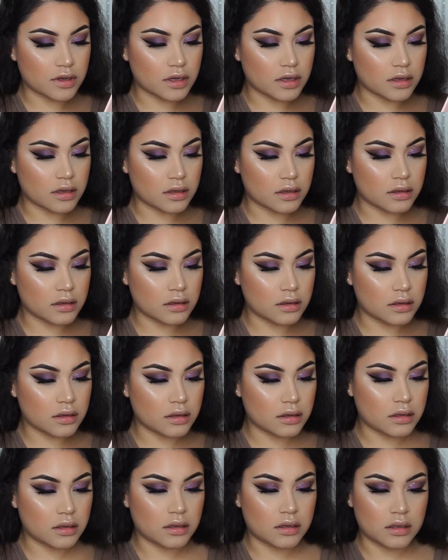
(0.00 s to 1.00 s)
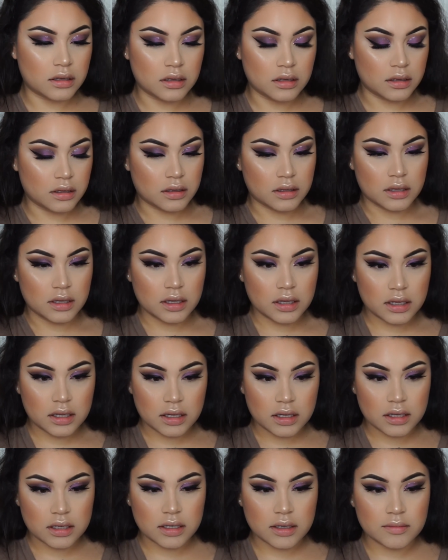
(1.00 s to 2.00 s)
Young.
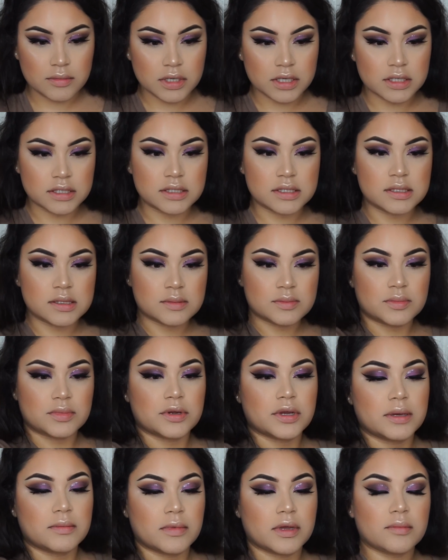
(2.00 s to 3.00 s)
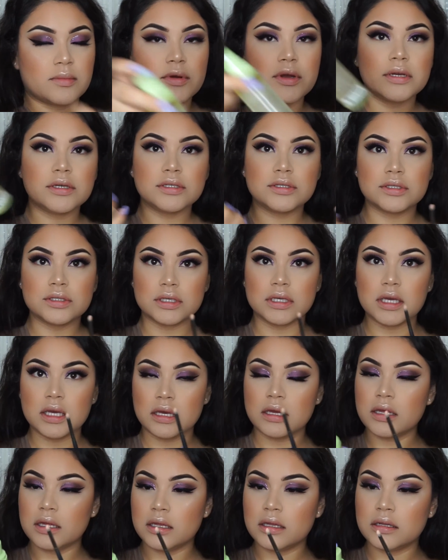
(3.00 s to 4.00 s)
And I'm going to spray my brush
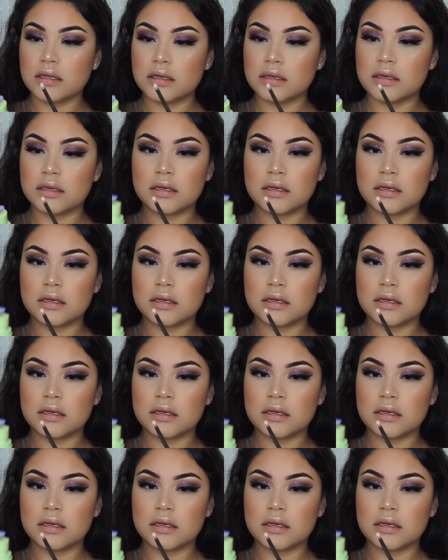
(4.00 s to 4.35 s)
again.